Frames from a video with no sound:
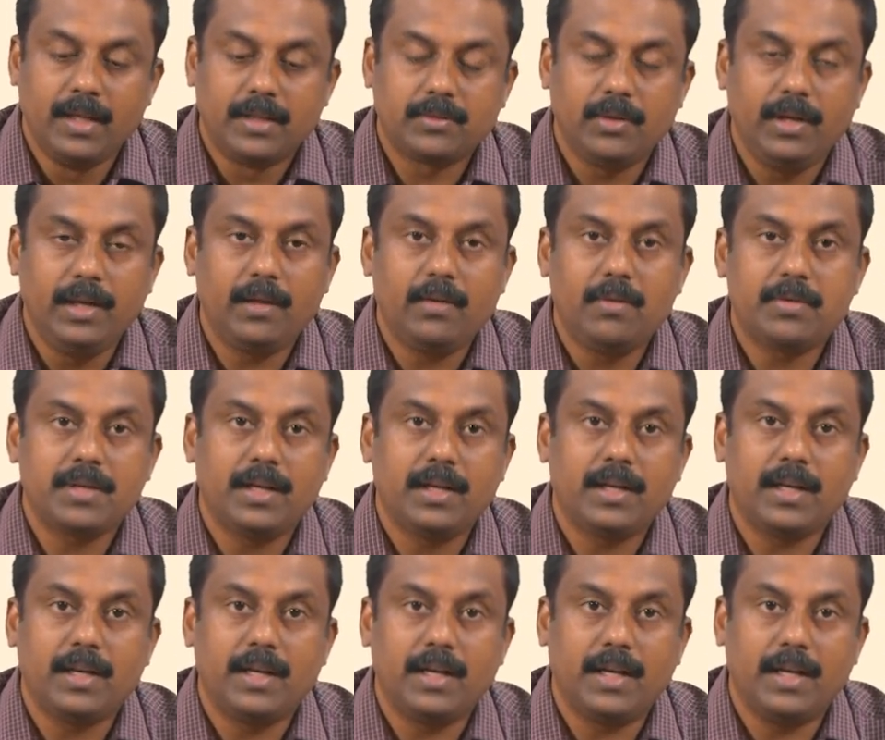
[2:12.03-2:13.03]
So,
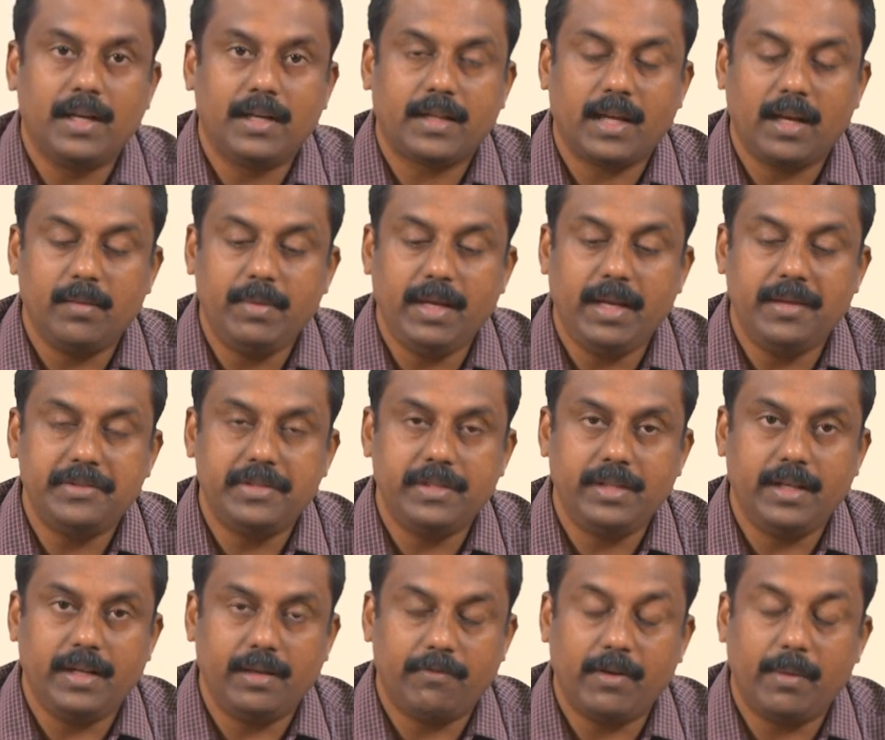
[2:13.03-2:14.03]
inclusion uh, can be
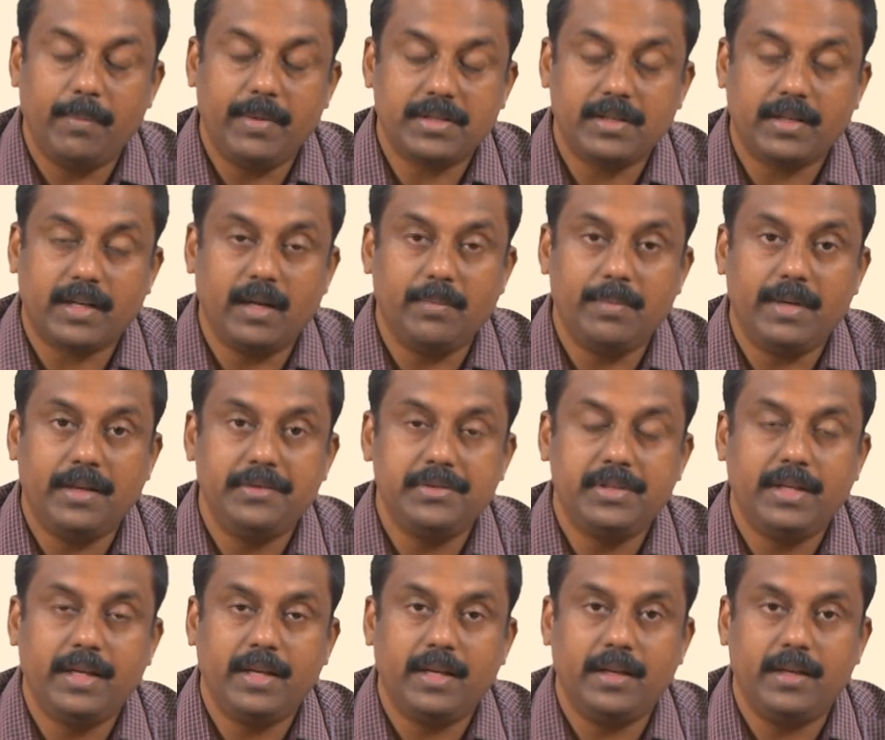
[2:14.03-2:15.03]
engineered formation can be
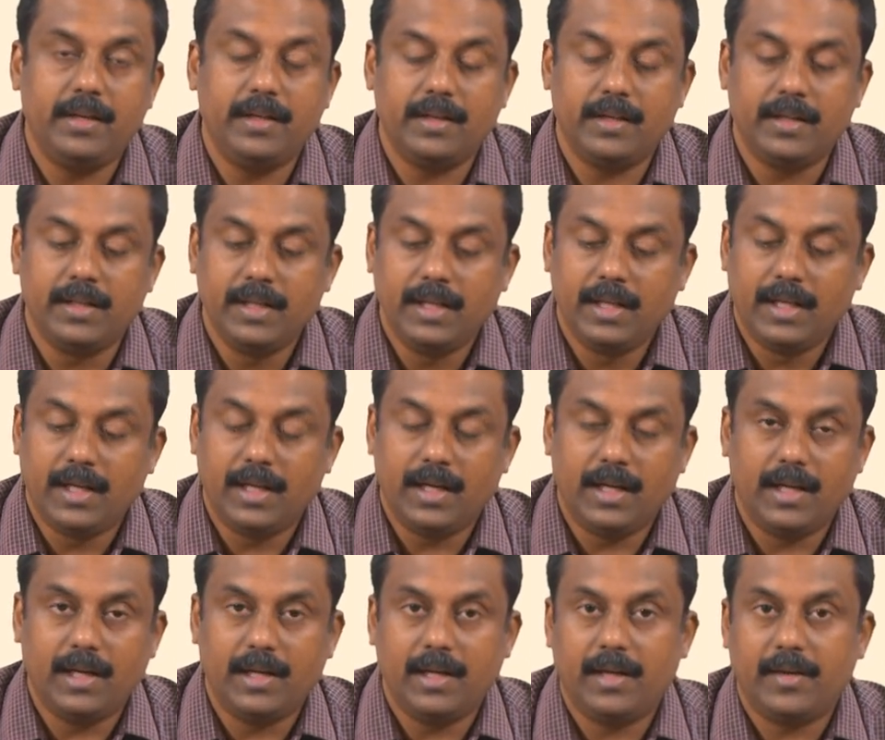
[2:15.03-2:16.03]
engineered
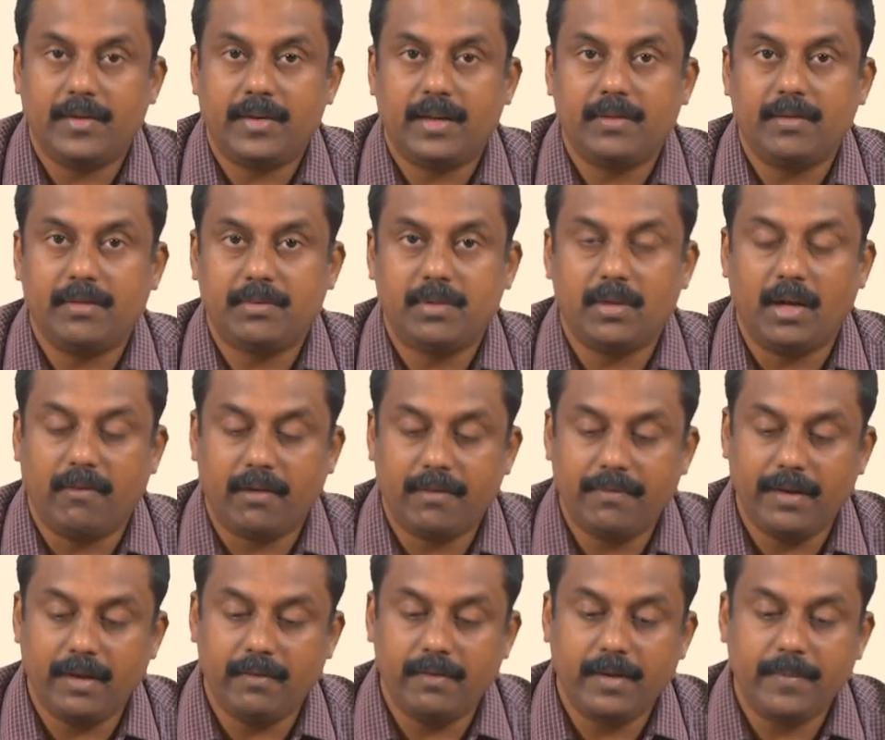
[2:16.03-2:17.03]
uh, to our
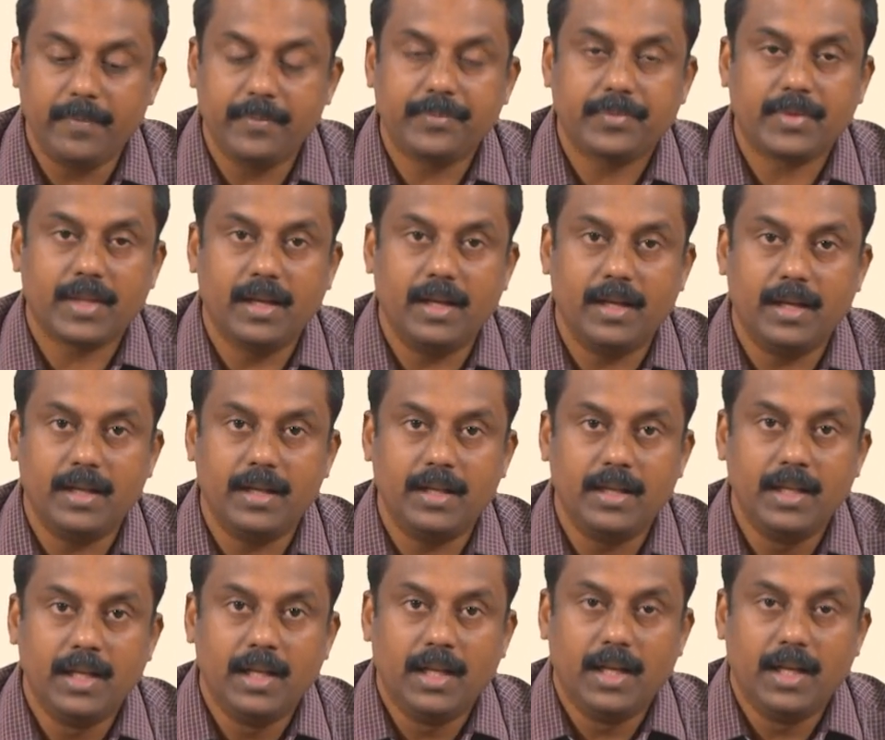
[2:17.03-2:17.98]
favor. Uh,